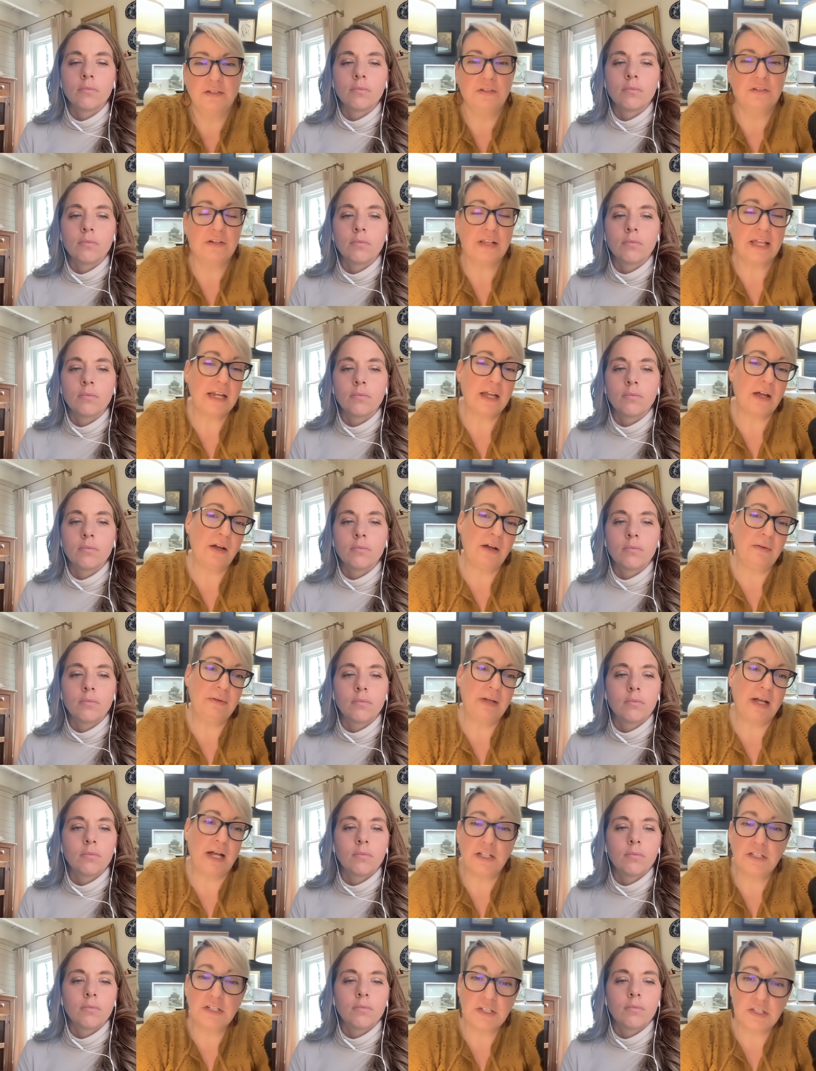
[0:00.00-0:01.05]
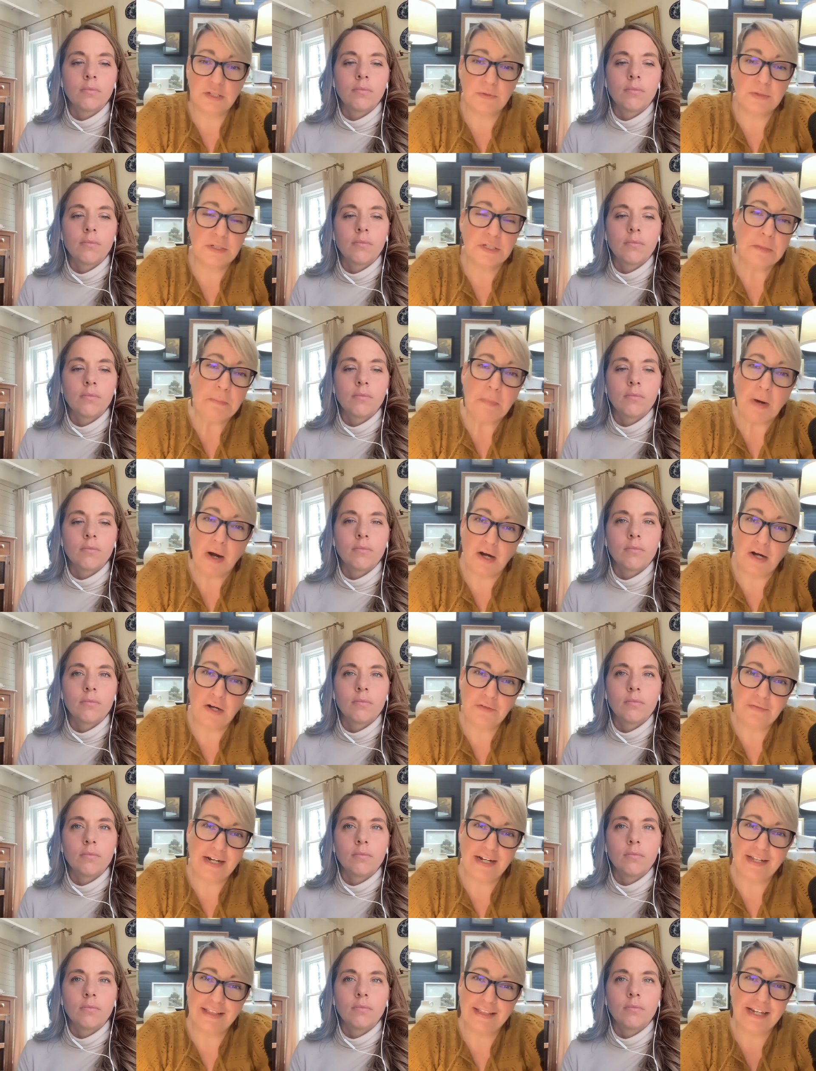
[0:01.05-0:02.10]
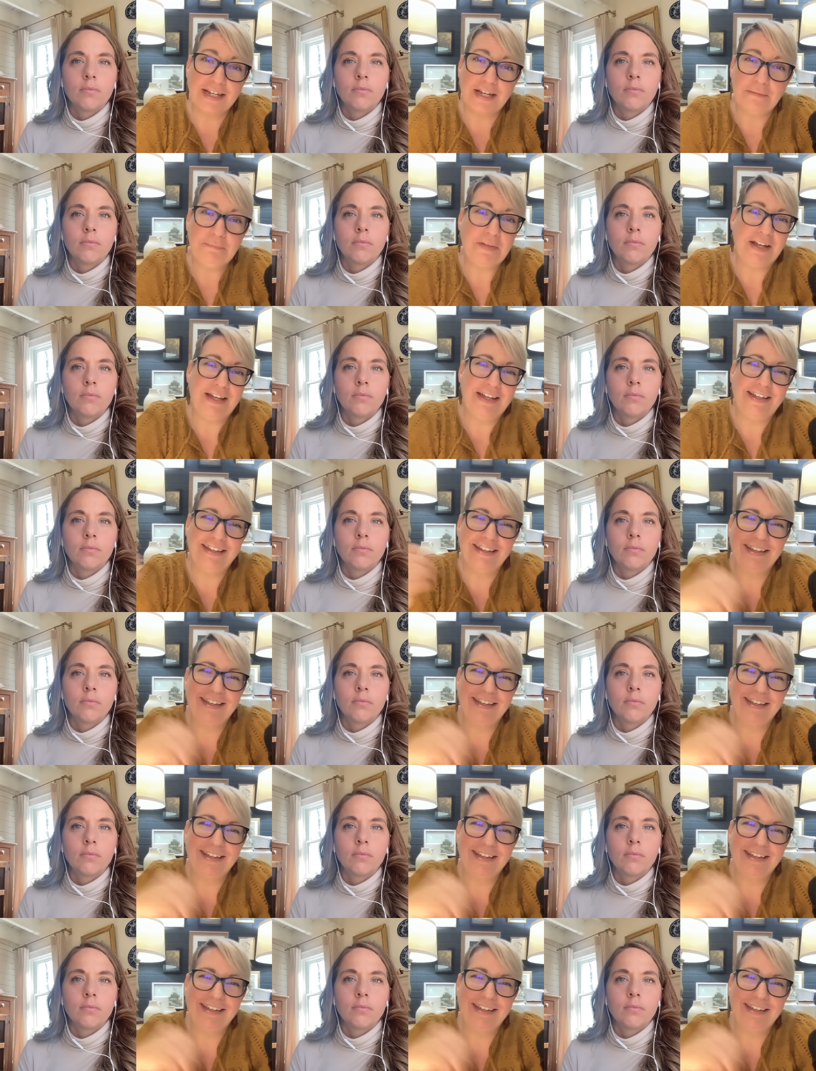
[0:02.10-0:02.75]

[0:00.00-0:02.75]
Speaker 1: you're like oh i'll just do it tomorrow right like i'm not